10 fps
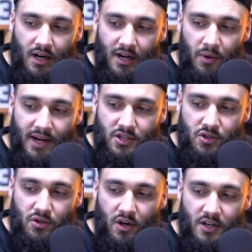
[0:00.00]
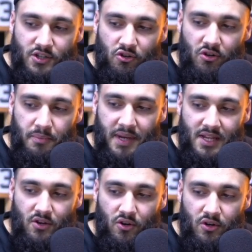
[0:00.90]
I wanted to ask your
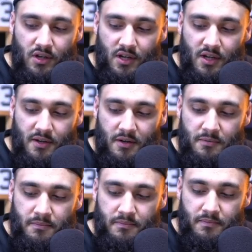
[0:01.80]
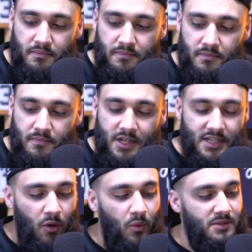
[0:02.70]
opinion on...
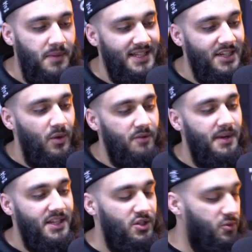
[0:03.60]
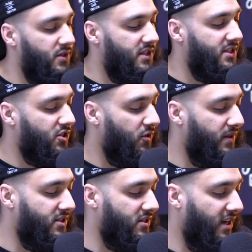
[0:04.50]
Because one of my intentions was to go
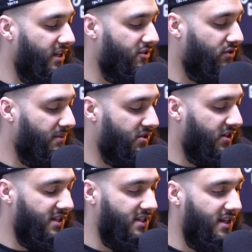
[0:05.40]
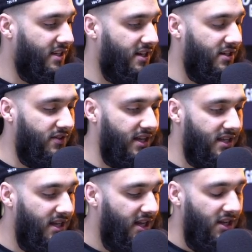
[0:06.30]
into like Ramadan and like kind of
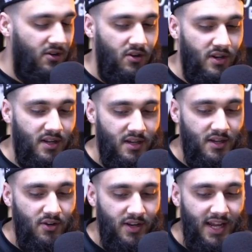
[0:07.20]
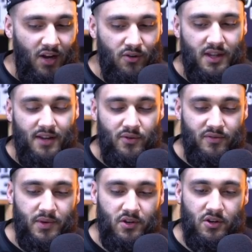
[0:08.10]
like on a health level
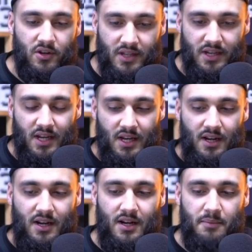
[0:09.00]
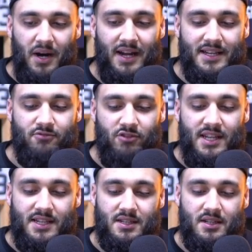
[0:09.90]
if we could. But I did
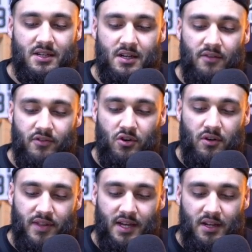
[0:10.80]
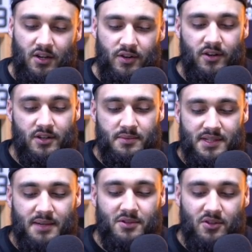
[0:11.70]
really just cover a lot of that in last
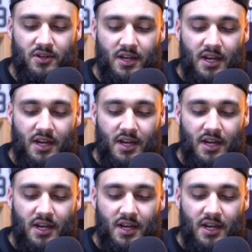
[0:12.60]
week's episode.